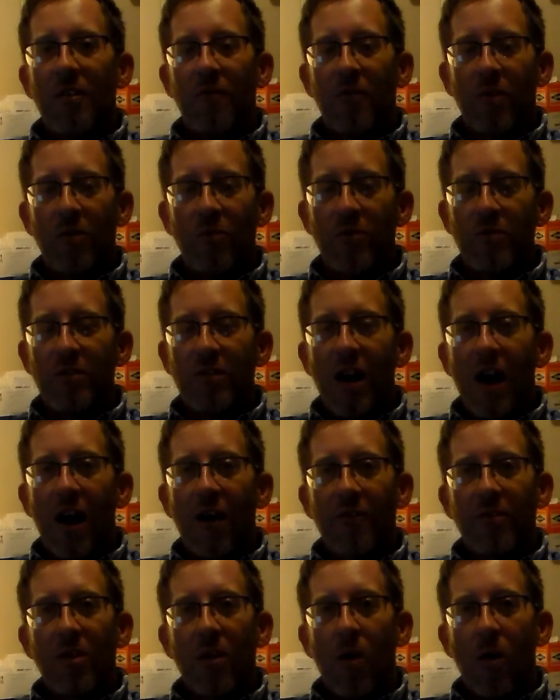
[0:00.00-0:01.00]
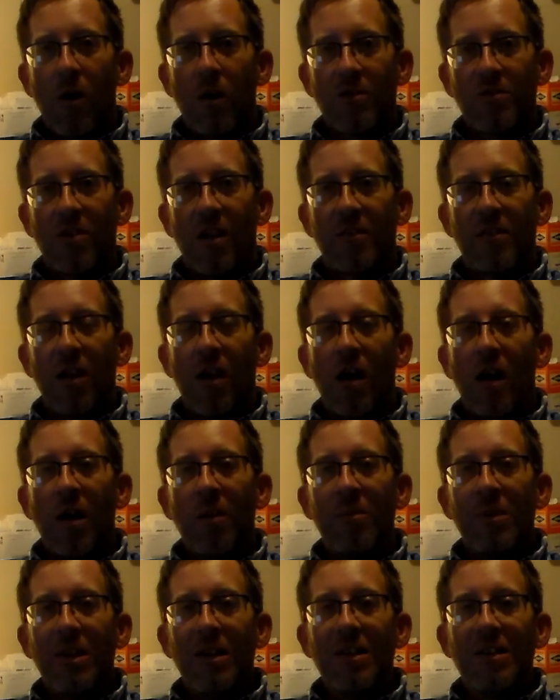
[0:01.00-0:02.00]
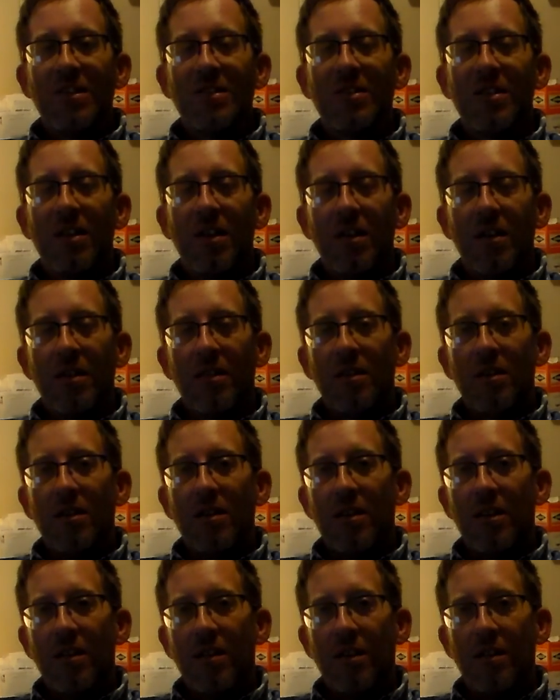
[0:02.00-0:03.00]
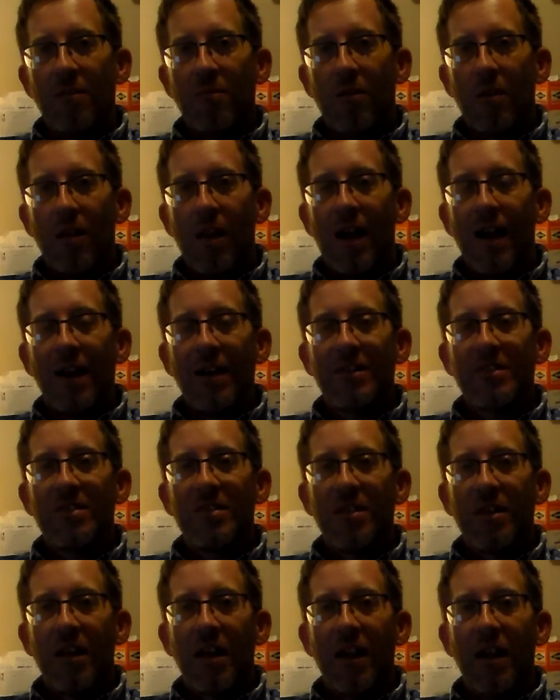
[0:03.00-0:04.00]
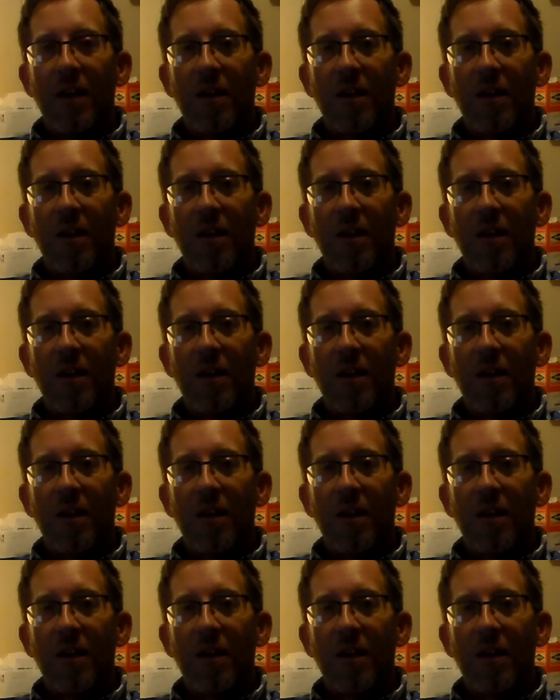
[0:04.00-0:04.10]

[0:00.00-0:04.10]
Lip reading: front-wheel drive cars like the Omnis and the Reliants and the